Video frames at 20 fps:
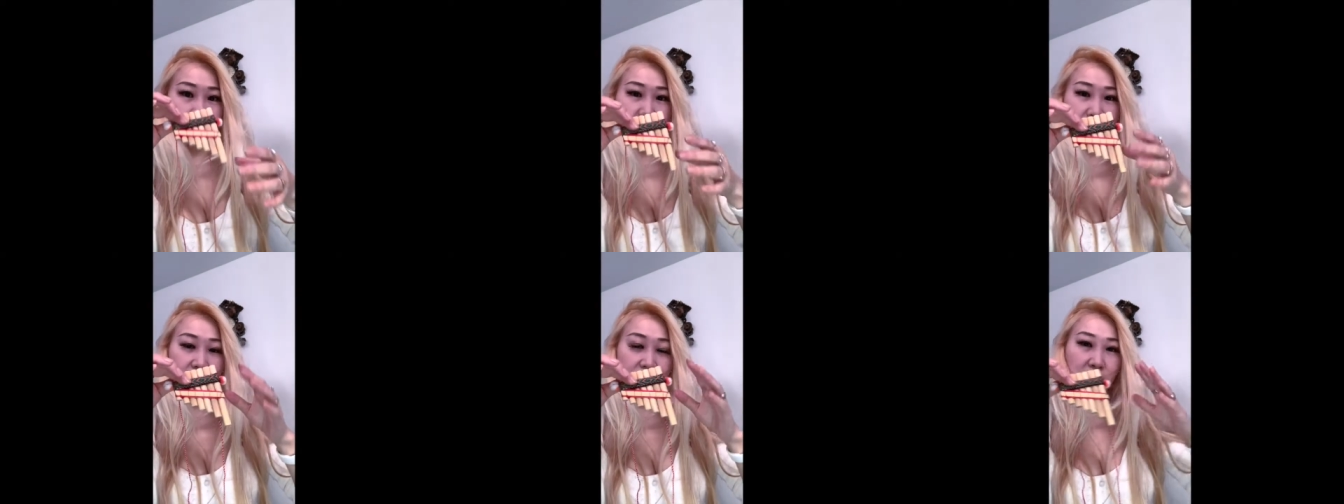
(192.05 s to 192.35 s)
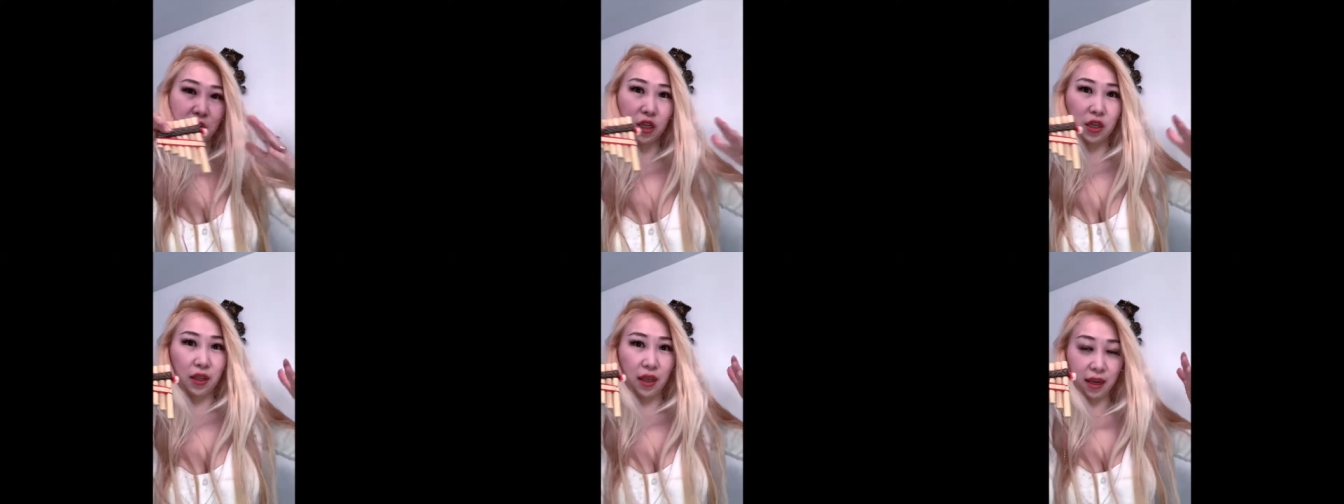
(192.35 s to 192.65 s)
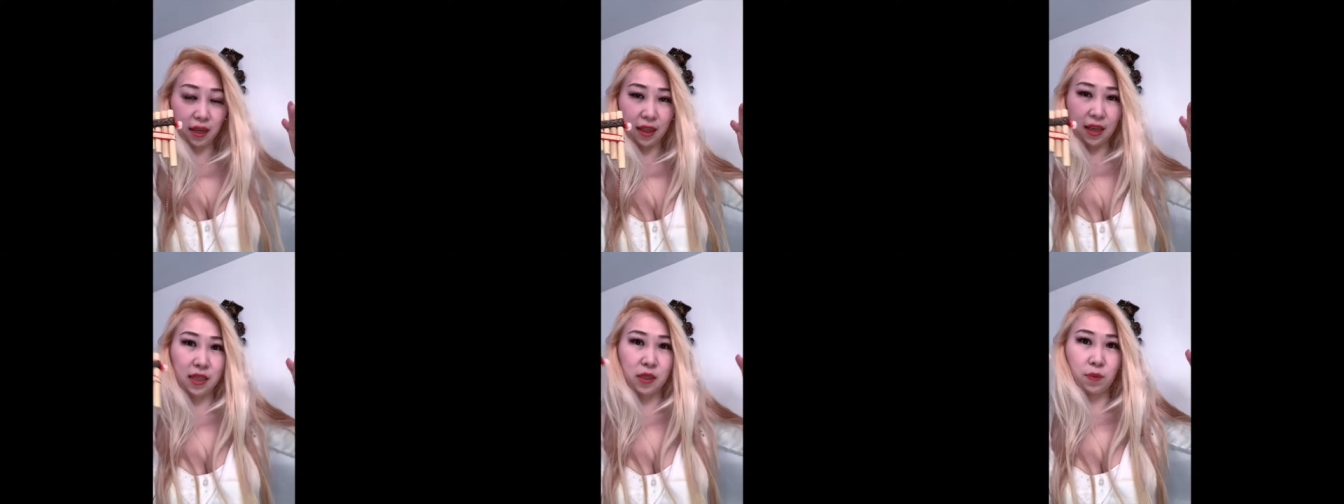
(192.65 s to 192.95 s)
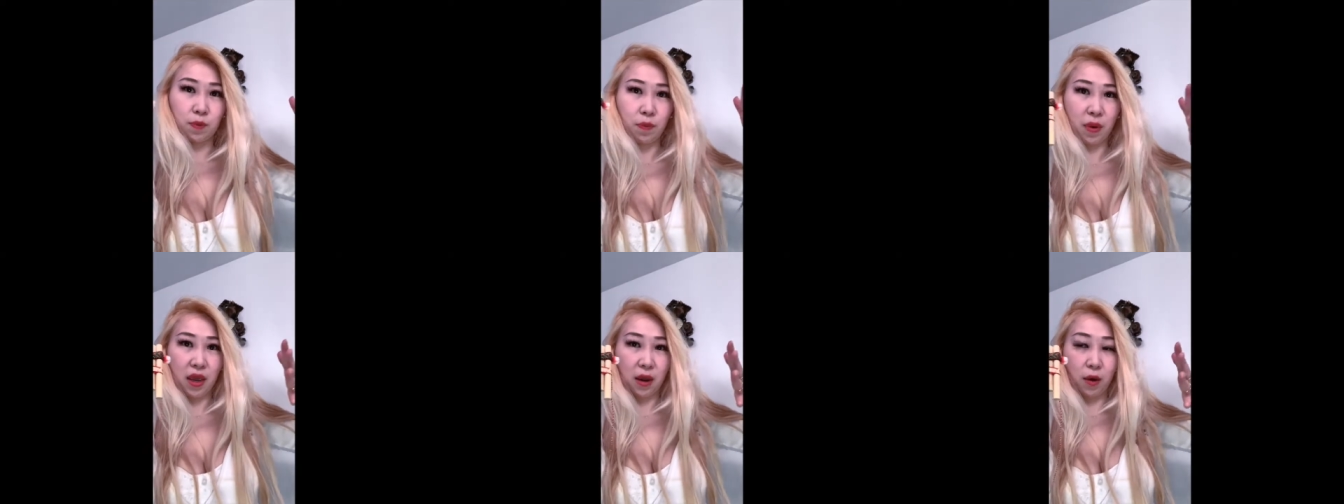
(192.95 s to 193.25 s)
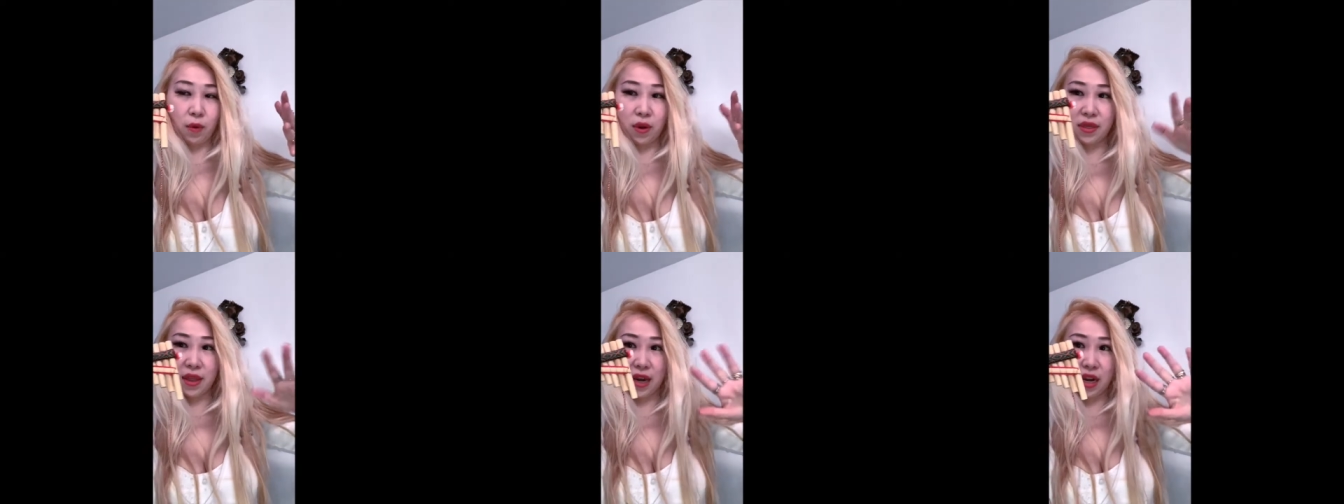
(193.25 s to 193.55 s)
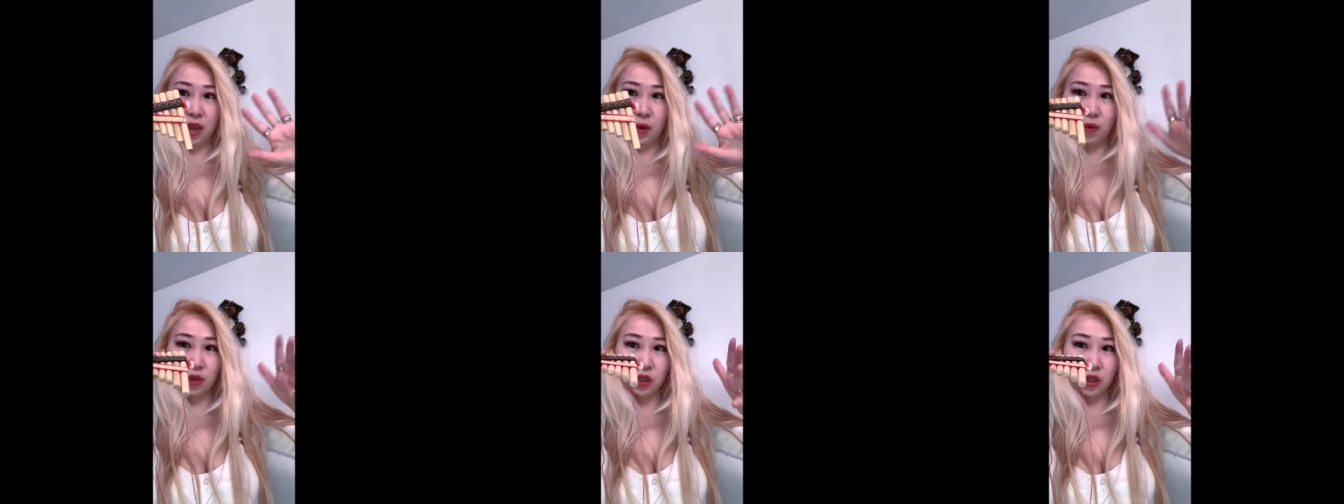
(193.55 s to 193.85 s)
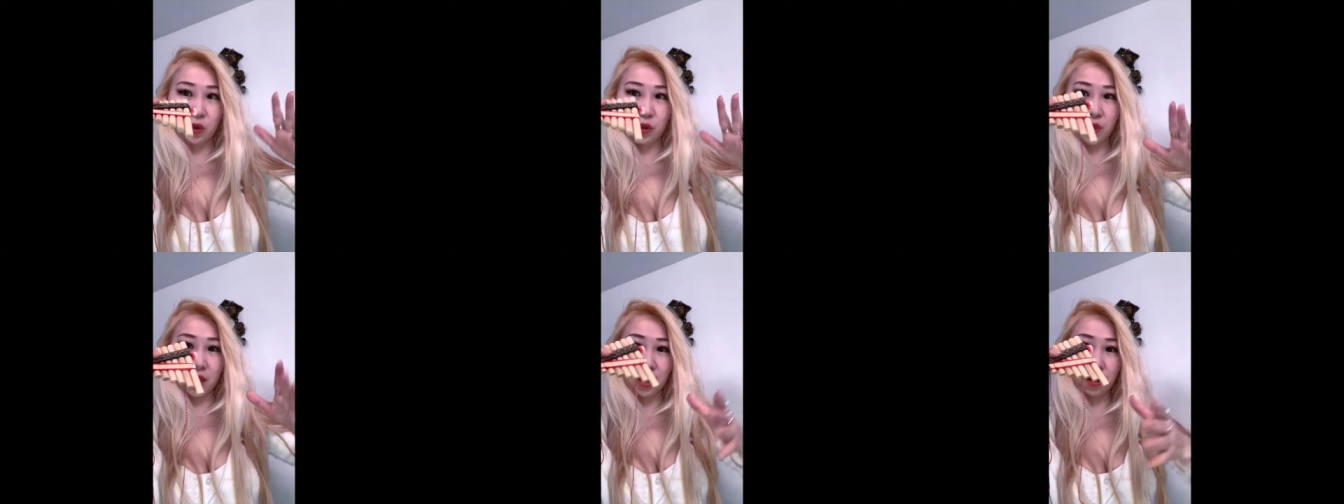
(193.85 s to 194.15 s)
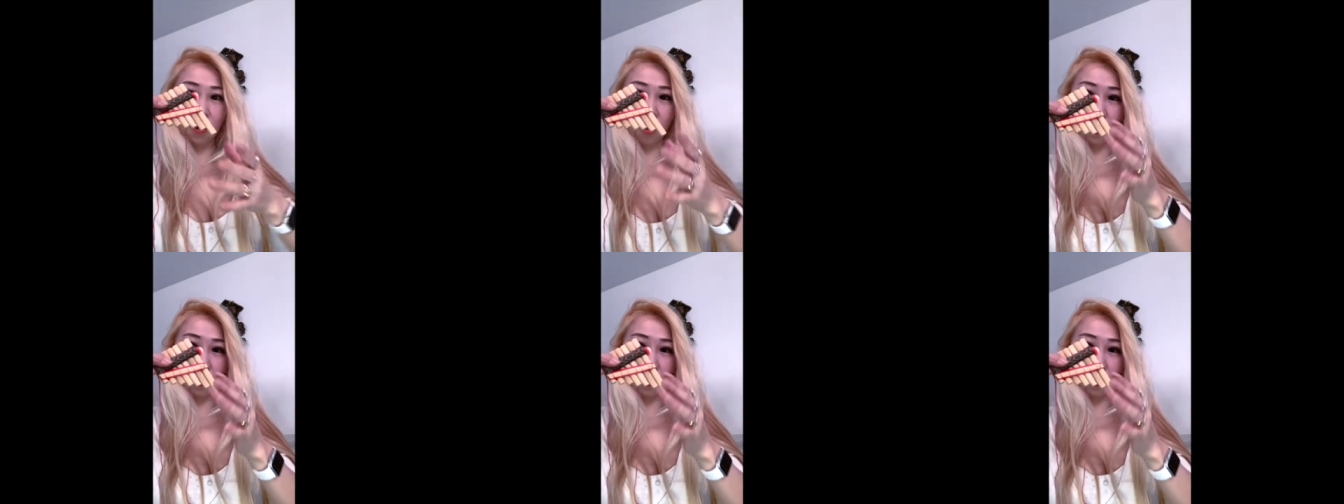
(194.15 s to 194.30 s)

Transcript: And then he, like his big one that he was using